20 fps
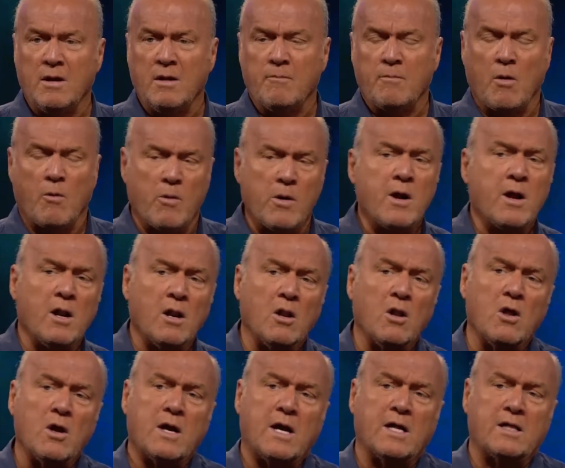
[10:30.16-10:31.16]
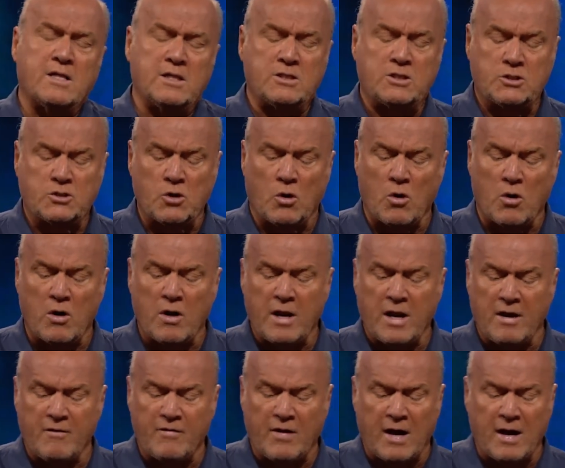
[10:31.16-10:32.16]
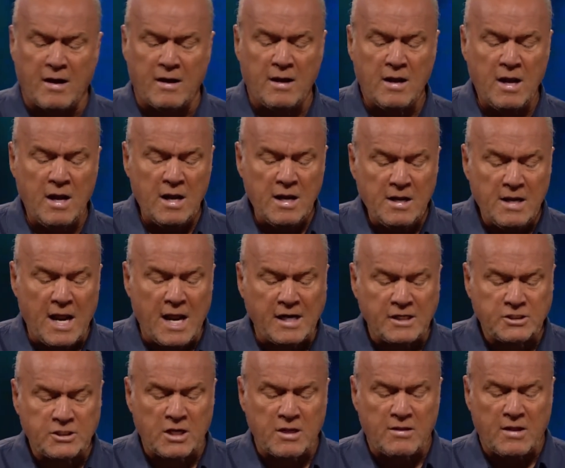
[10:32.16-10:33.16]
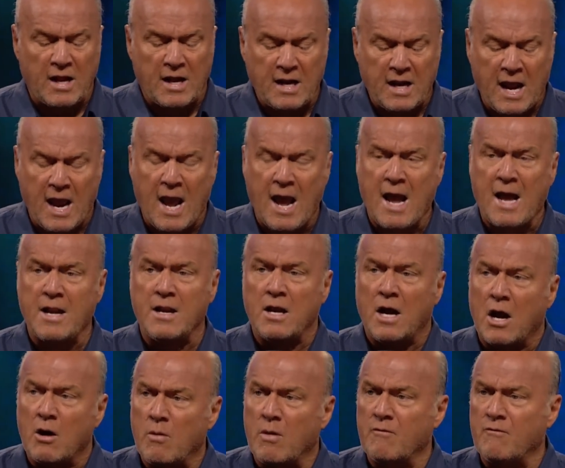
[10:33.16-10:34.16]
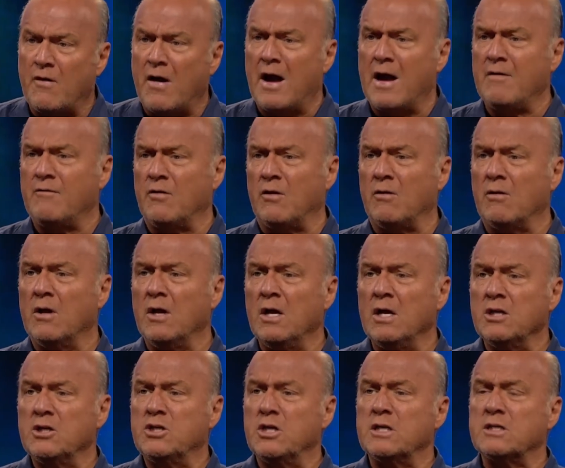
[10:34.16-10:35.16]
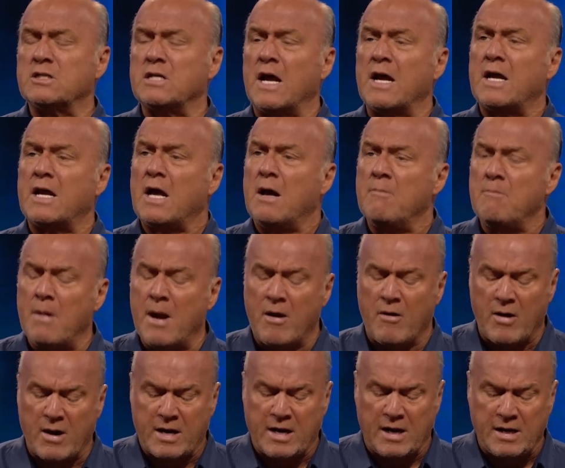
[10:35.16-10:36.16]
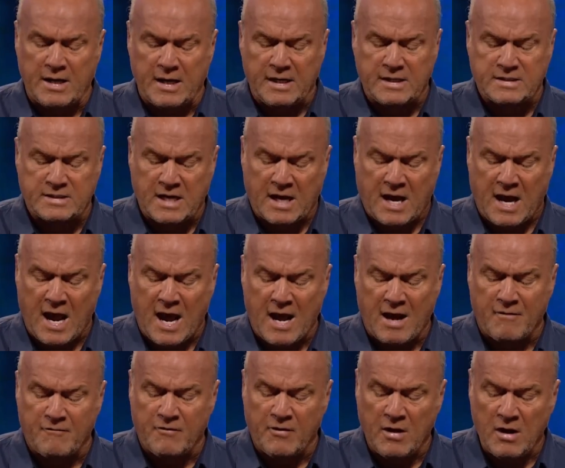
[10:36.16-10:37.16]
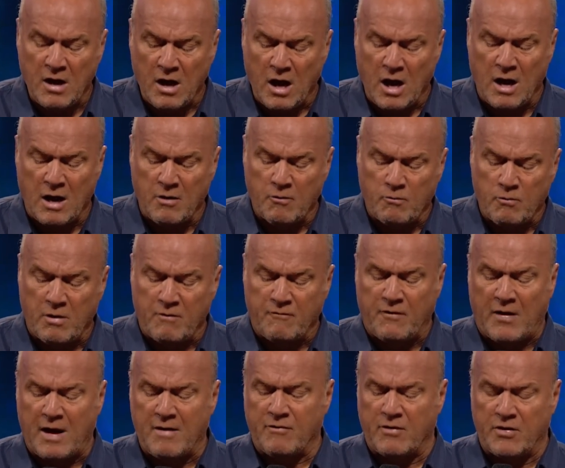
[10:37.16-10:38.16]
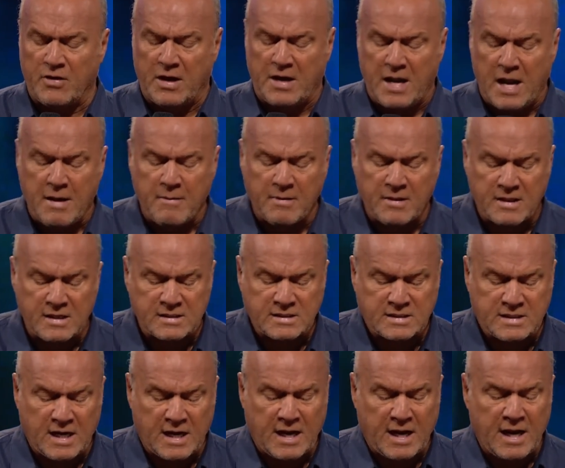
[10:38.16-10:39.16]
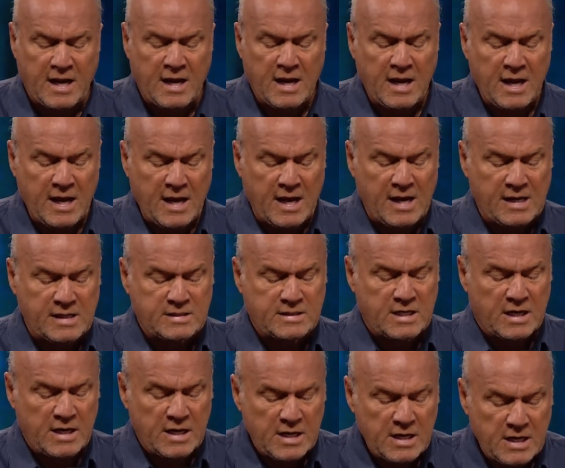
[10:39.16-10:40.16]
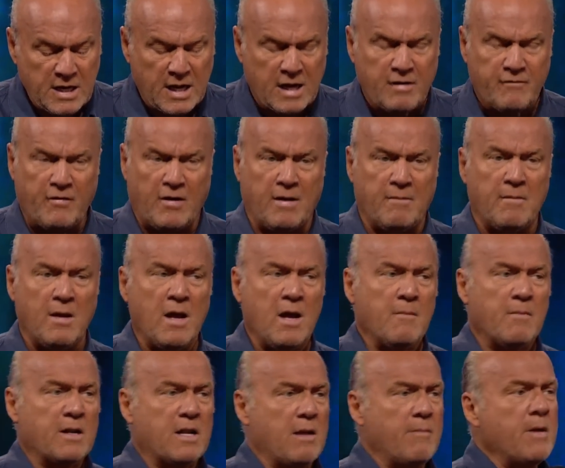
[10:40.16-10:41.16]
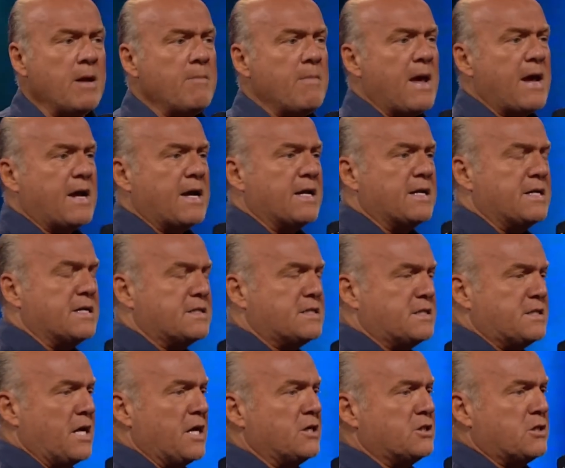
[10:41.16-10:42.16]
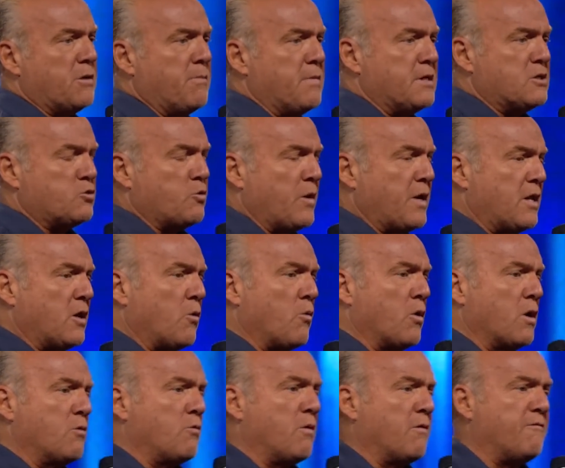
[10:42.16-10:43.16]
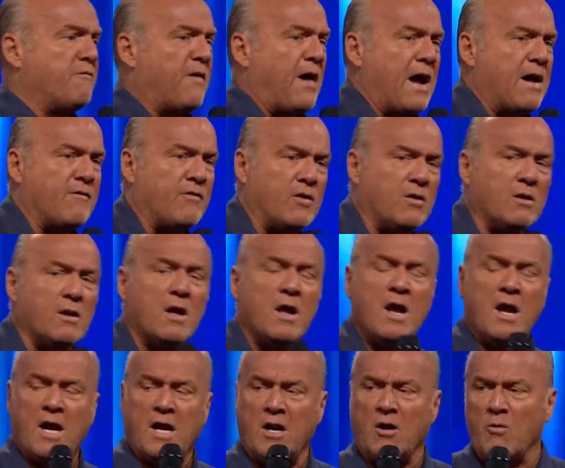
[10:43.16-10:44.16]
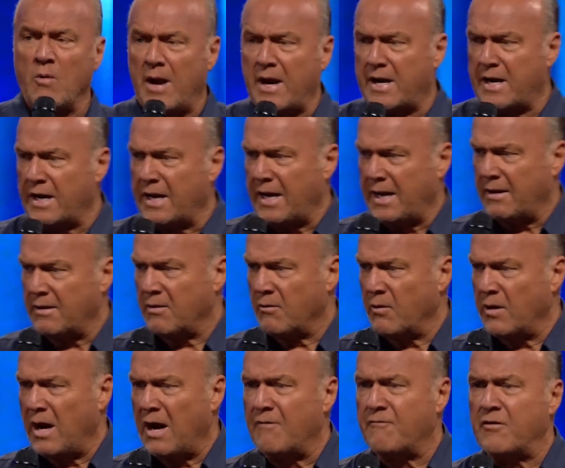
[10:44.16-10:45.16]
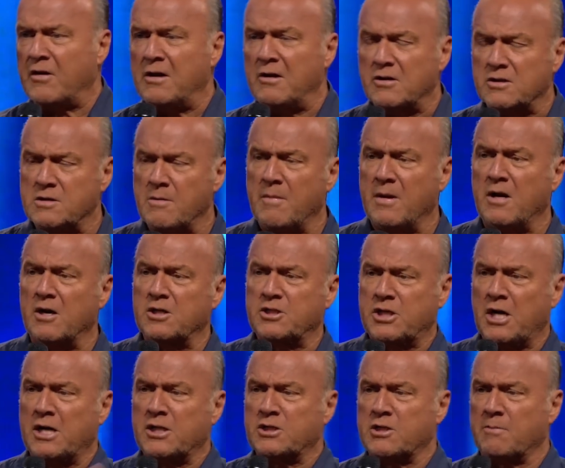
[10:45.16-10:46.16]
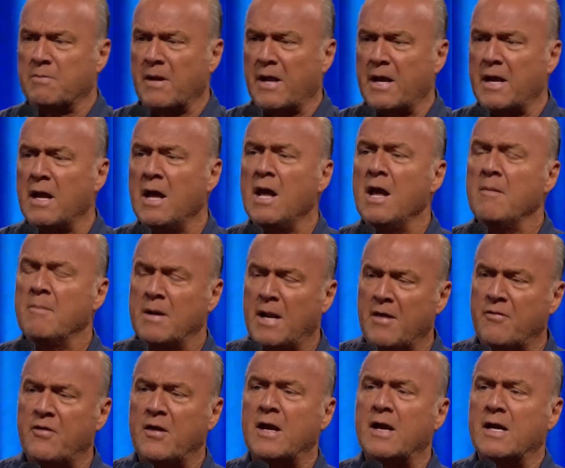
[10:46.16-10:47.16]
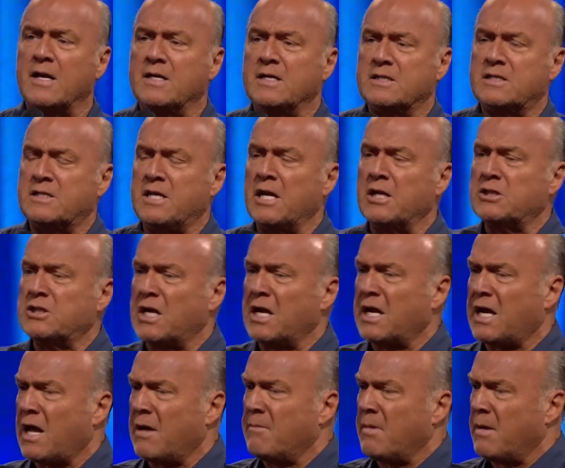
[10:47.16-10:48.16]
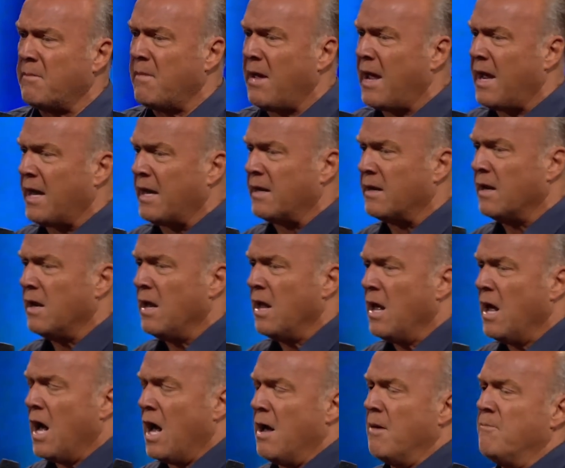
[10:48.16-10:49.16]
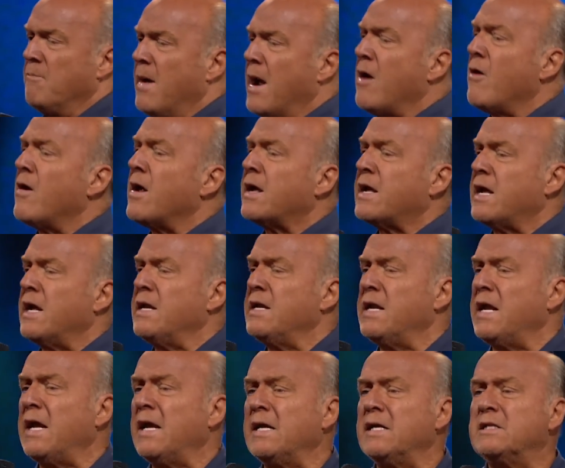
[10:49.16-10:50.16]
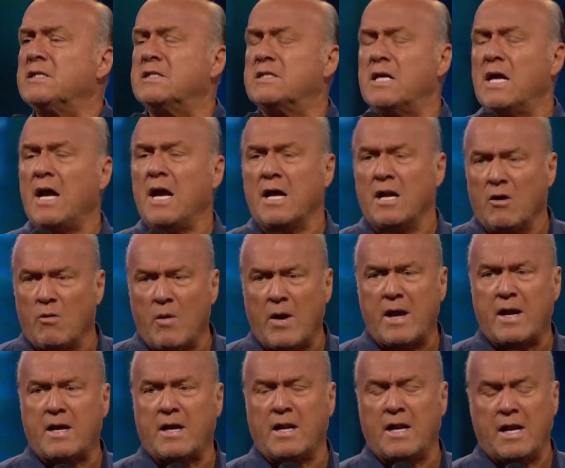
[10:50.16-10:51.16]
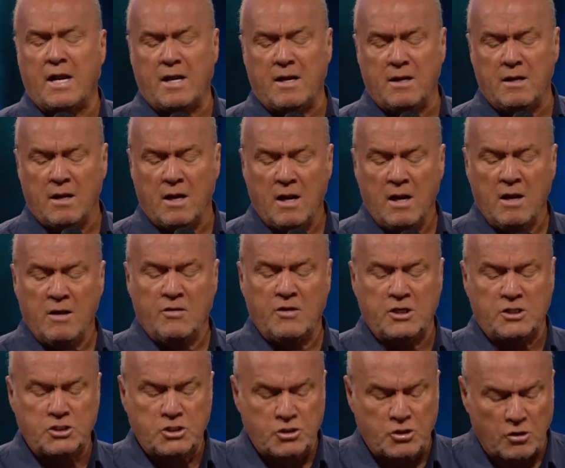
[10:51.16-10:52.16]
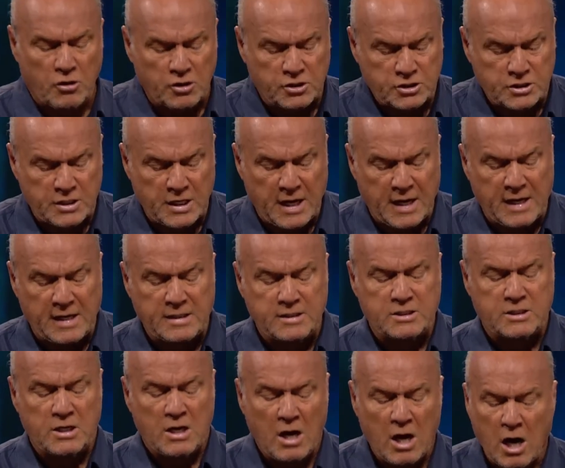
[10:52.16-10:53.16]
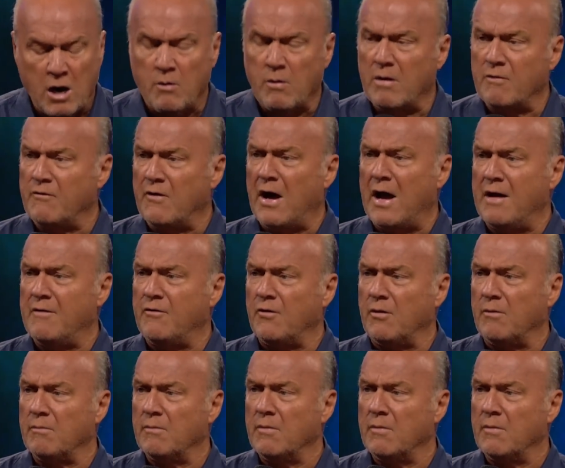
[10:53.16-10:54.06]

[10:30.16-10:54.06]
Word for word: But we're gonna look at the story of a nation that had a revival, just like America needs to have a revival. The name of this city is Nineveh. But let me make a distinction between the word revival and awakening. We often use them interchangeably, but I think a distinction can be made. America needs an awakening. The church needs a revival.